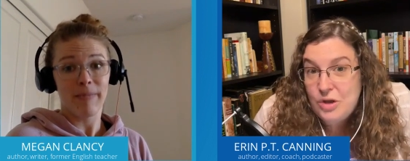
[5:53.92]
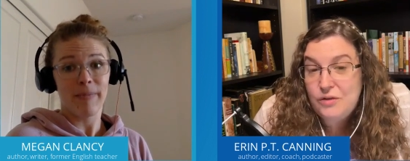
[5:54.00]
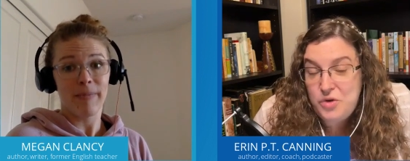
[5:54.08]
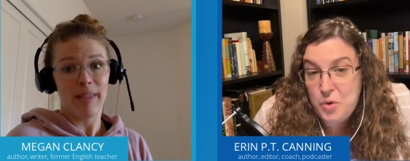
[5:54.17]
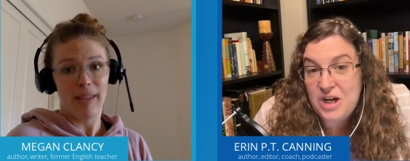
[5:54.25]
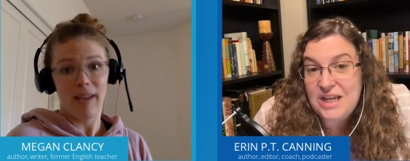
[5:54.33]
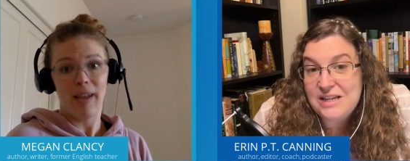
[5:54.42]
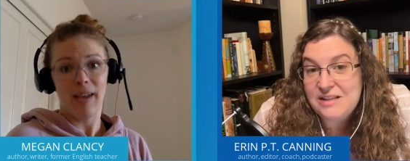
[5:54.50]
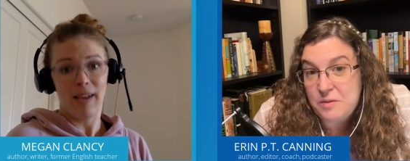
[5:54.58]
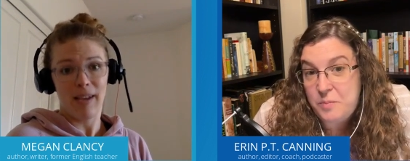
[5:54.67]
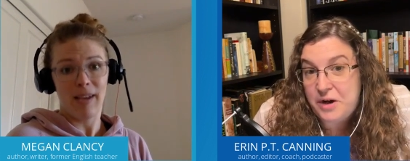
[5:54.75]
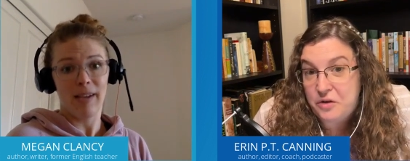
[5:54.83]
Speaker 1: give your kids
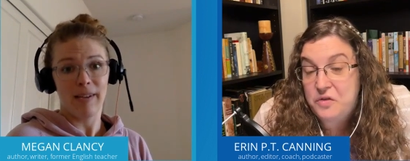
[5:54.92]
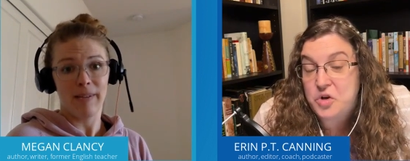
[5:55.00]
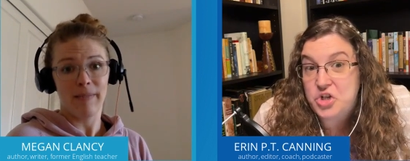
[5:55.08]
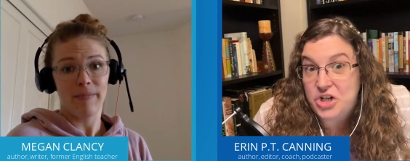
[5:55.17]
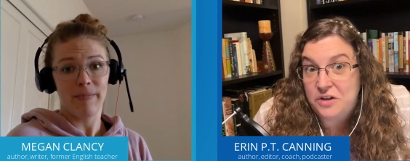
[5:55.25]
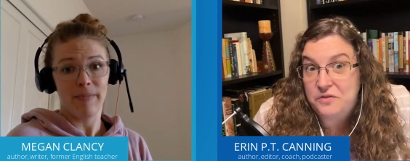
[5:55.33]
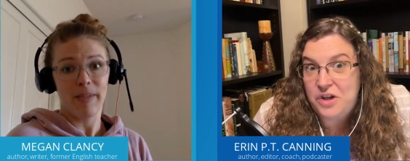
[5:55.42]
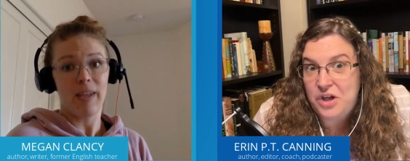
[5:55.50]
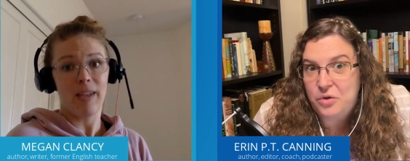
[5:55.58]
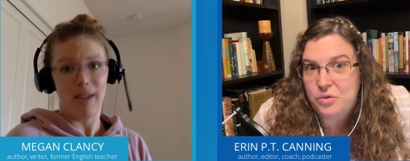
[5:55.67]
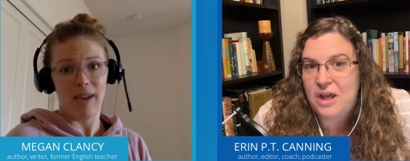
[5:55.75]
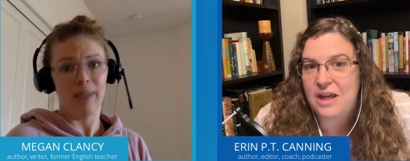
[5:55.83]
a better version of you."
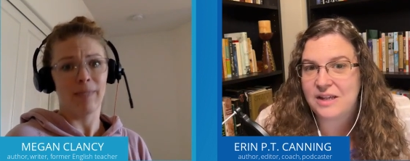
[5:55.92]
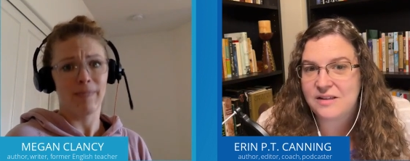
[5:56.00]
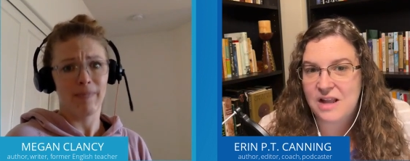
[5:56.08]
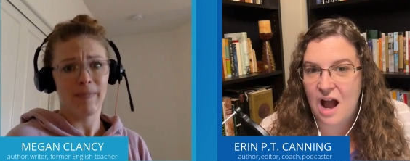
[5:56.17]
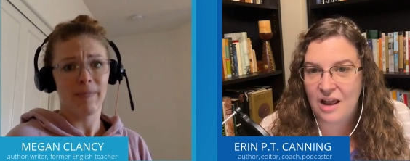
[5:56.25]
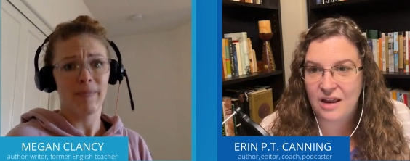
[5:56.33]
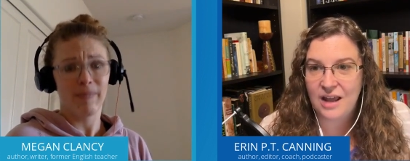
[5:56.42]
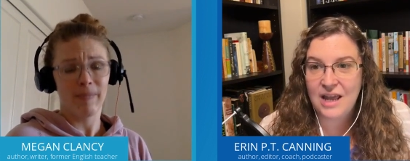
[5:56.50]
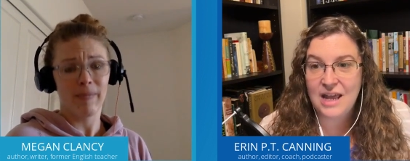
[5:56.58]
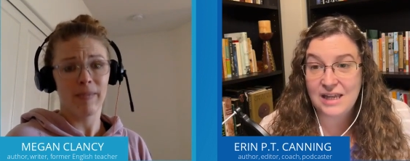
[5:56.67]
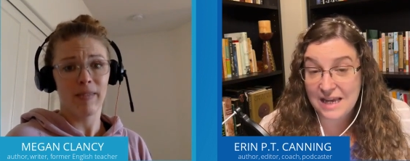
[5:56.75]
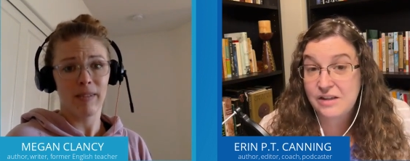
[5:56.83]
Like yeah. it's not
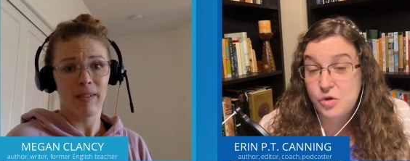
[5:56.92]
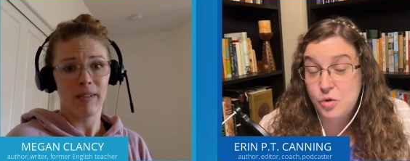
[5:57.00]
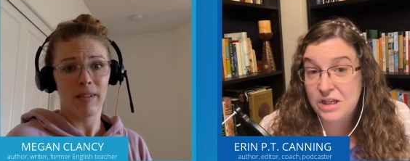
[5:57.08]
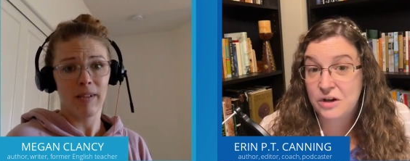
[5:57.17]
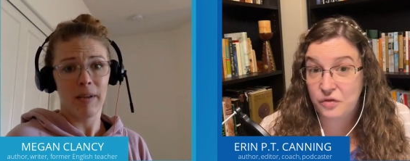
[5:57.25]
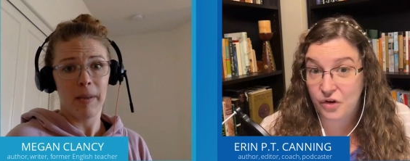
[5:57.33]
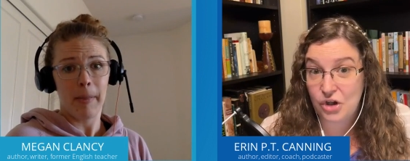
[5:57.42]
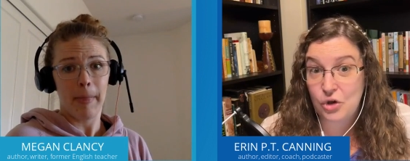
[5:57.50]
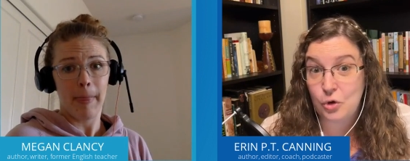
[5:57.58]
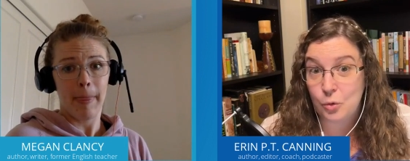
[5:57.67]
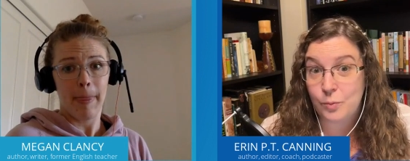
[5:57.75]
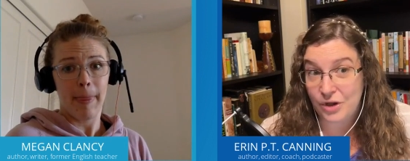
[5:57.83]
yes, you need it for
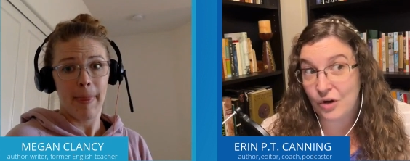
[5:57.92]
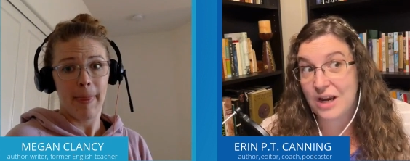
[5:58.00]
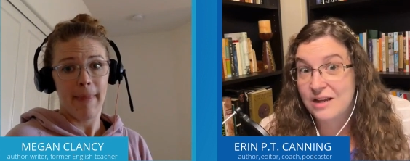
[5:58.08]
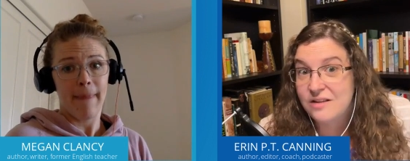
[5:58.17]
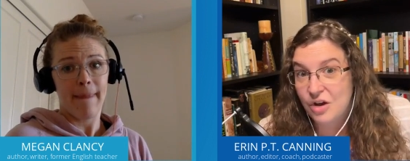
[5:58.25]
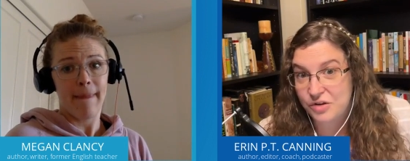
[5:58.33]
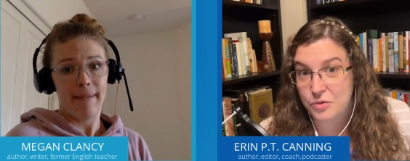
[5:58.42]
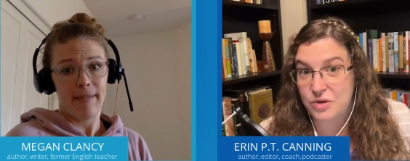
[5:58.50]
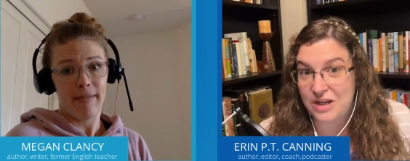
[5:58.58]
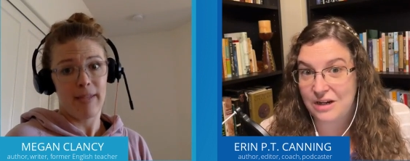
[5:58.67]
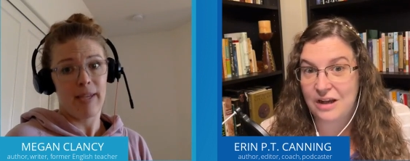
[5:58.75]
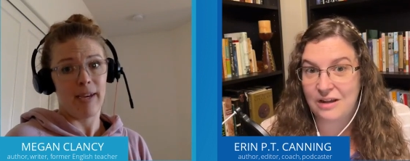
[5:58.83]
you, but your kids also
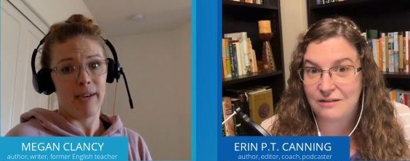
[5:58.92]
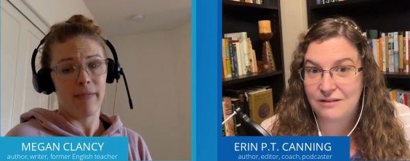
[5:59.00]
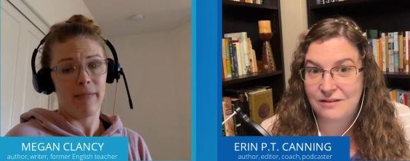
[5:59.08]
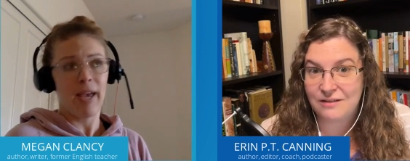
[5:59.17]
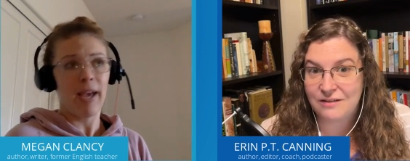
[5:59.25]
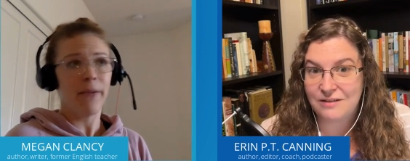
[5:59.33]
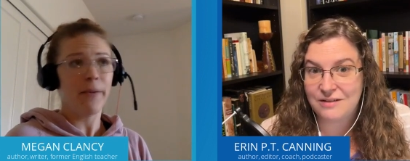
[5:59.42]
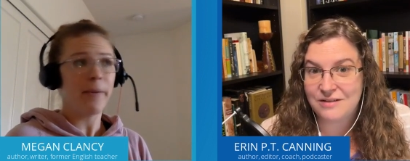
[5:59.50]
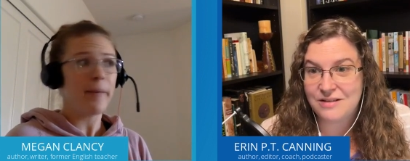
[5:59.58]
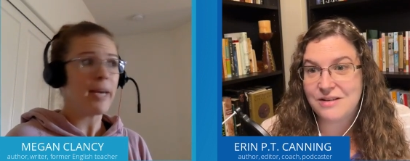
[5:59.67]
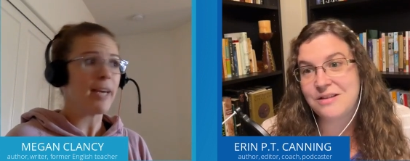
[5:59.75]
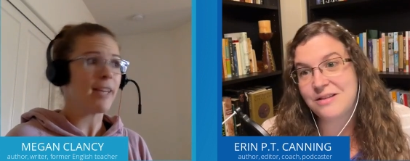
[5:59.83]
need it. Yeah. And
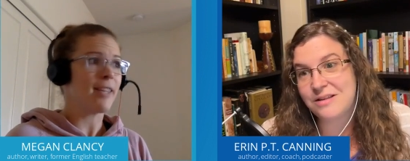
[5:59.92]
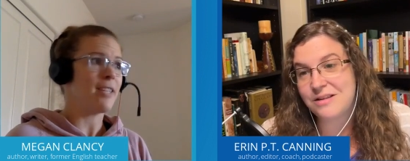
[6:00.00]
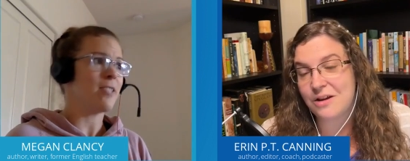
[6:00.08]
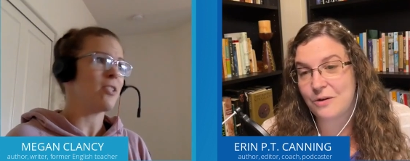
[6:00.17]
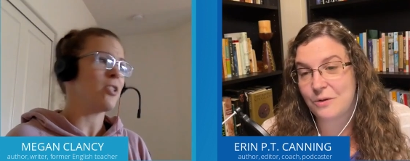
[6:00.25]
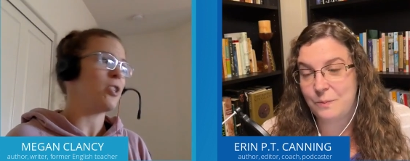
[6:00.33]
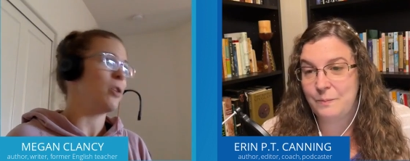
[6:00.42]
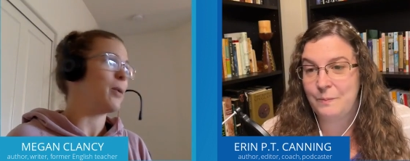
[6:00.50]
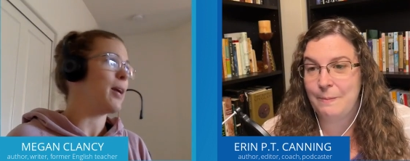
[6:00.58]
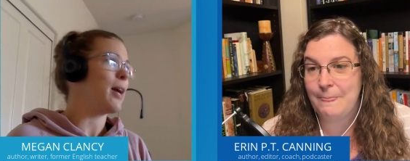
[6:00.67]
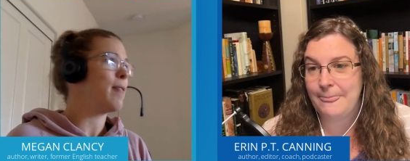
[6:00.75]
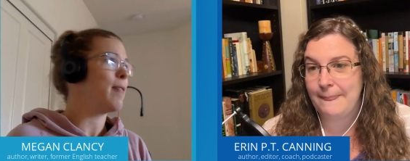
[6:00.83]
we
Speaker 2: make these, no. you
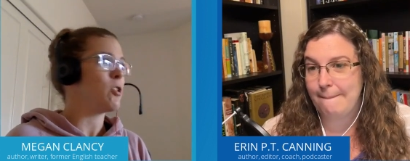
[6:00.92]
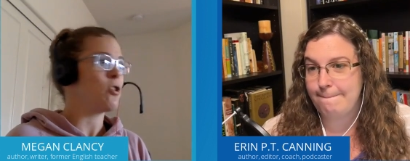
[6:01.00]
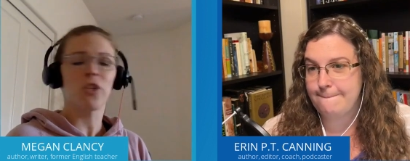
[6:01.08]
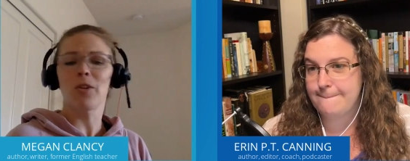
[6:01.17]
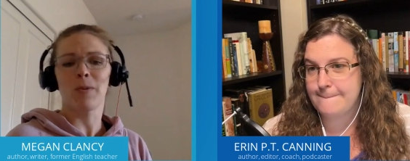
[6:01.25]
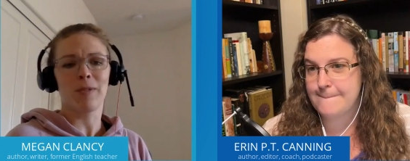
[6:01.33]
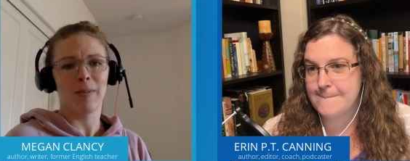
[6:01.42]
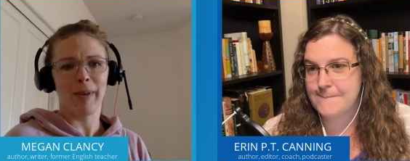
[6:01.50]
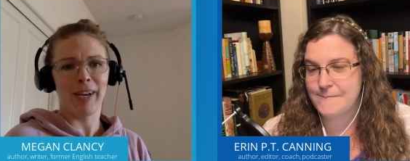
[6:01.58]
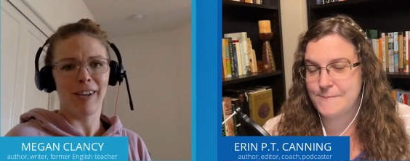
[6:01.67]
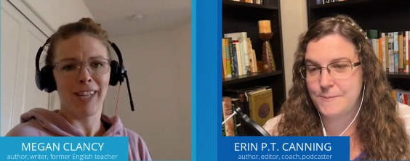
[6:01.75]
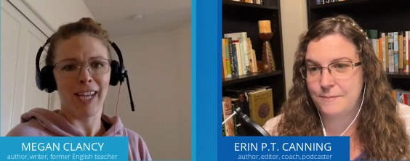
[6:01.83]
know, we have these
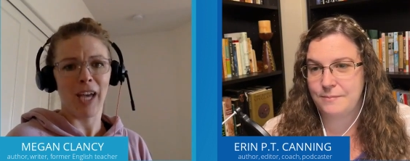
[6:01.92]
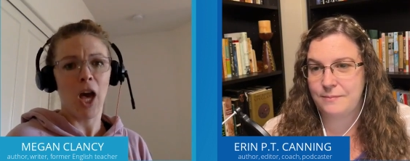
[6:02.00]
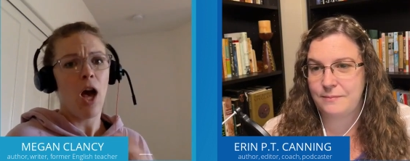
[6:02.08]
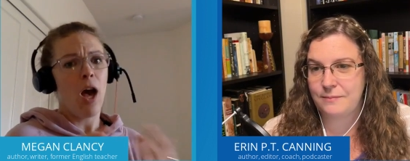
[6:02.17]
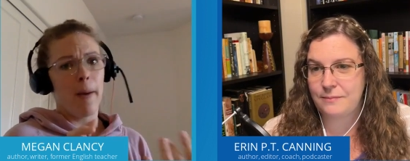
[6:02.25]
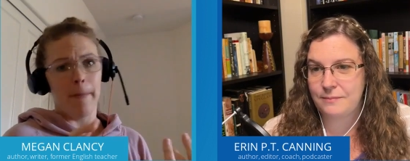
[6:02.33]
jokes about like